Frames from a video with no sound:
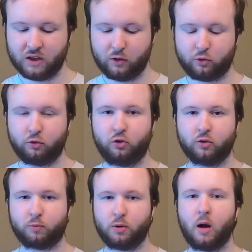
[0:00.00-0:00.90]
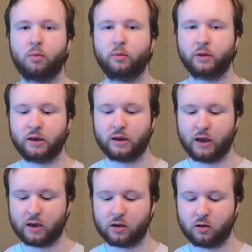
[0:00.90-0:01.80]
This is just
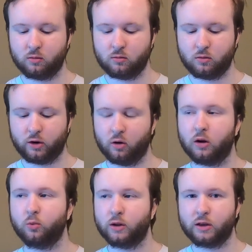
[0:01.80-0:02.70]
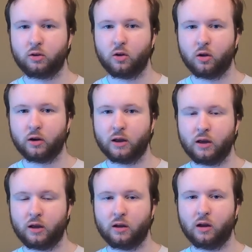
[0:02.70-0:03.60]
probably a really good
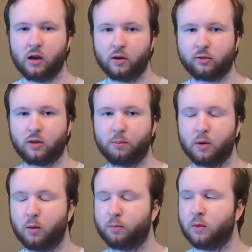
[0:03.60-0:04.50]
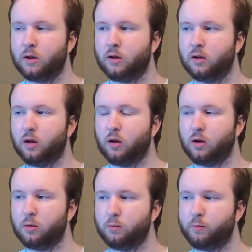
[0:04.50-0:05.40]
step up
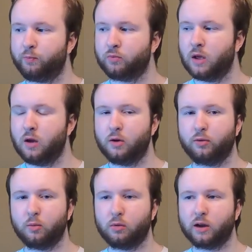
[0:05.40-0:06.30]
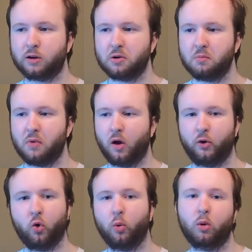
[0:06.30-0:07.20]
from like a
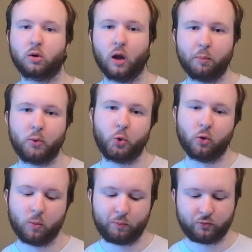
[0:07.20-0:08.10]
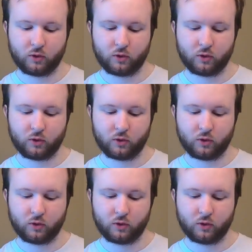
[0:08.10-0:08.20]
normal cup noodle.